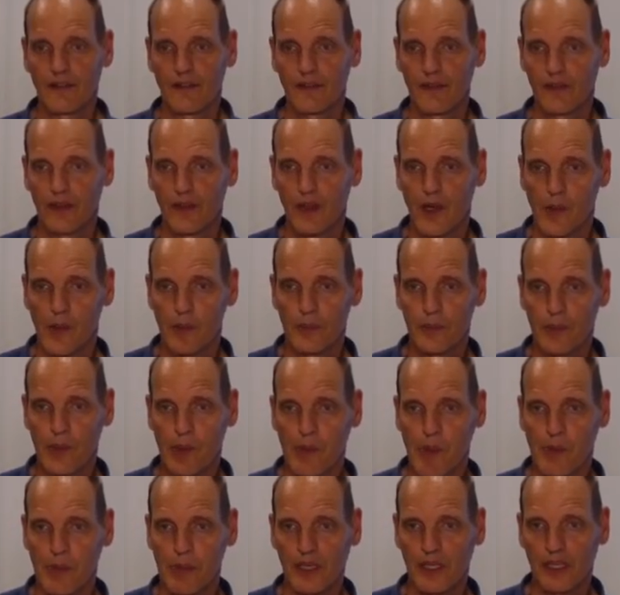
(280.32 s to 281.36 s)
the
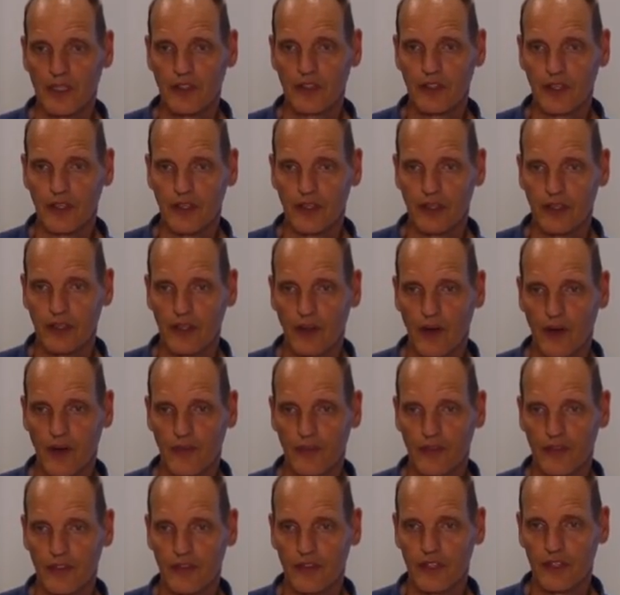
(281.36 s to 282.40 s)
probability
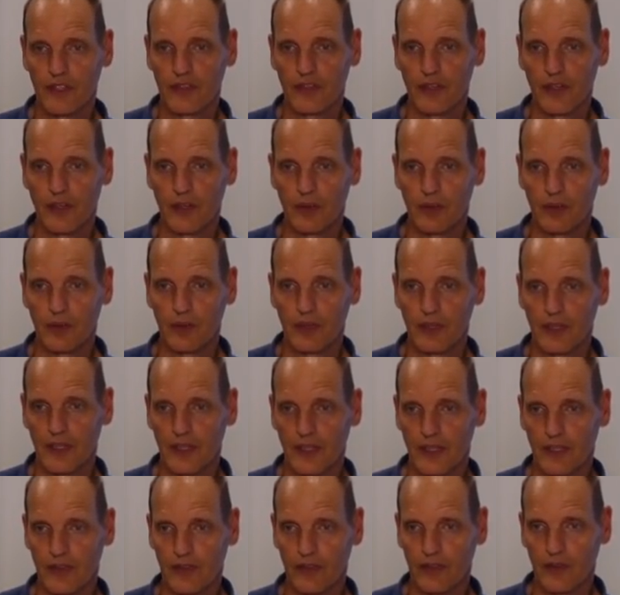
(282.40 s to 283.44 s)
of 0
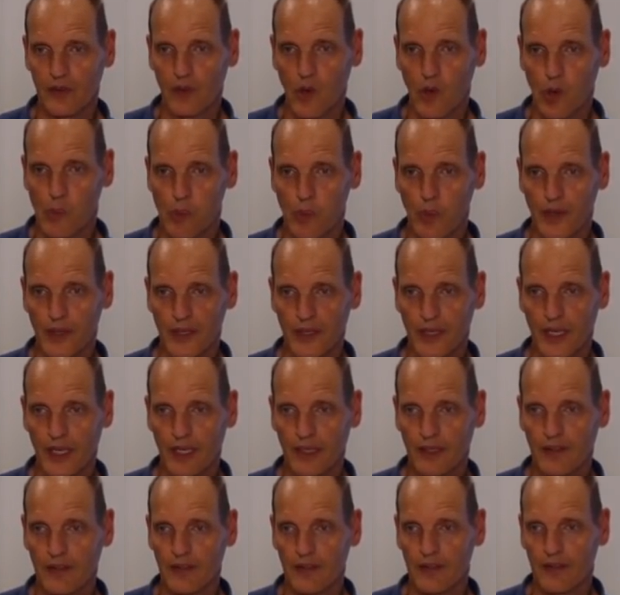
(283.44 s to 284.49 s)
is
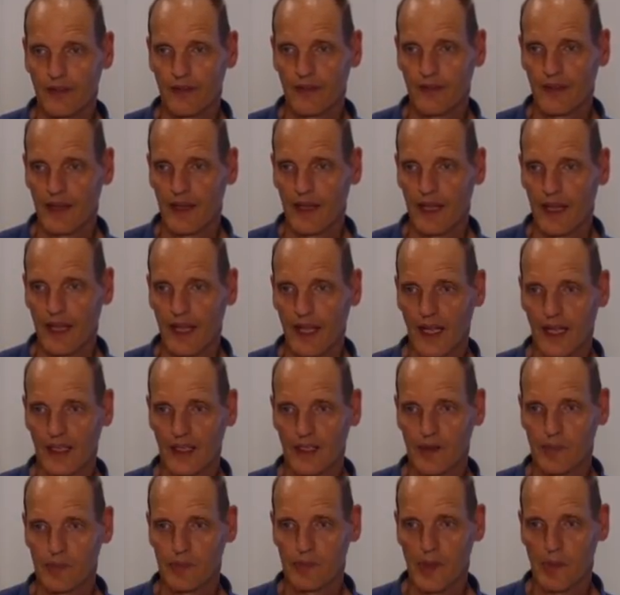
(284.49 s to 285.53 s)
0.8
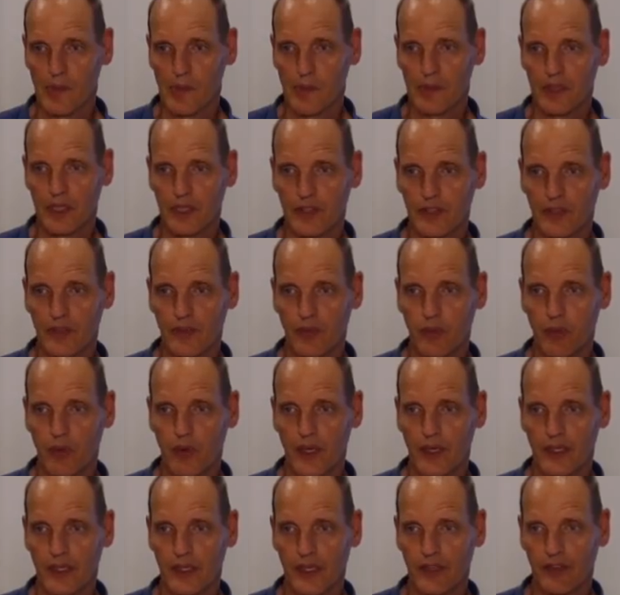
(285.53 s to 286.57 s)
and the probability of
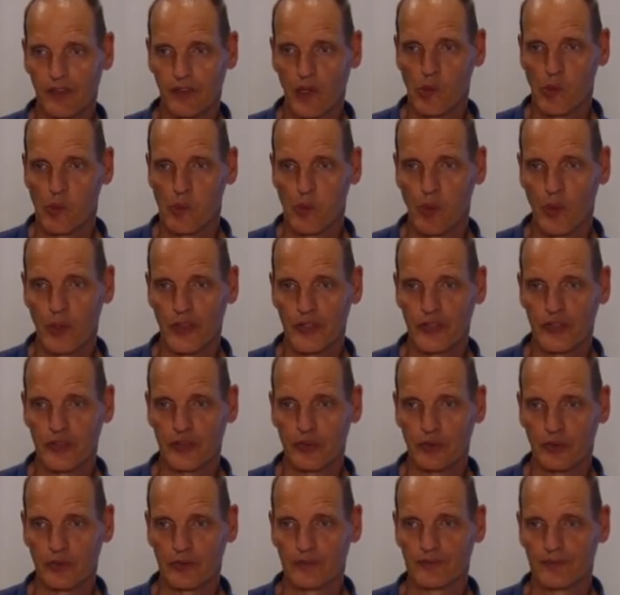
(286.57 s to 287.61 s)
1 is
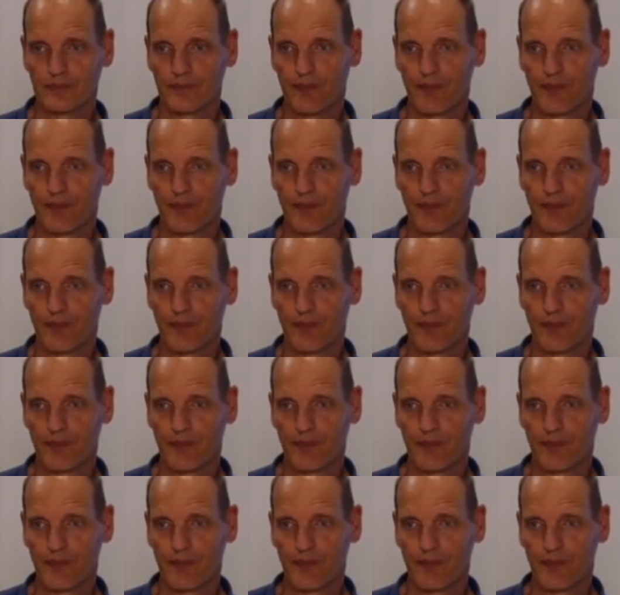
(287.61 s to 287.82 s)
0.2.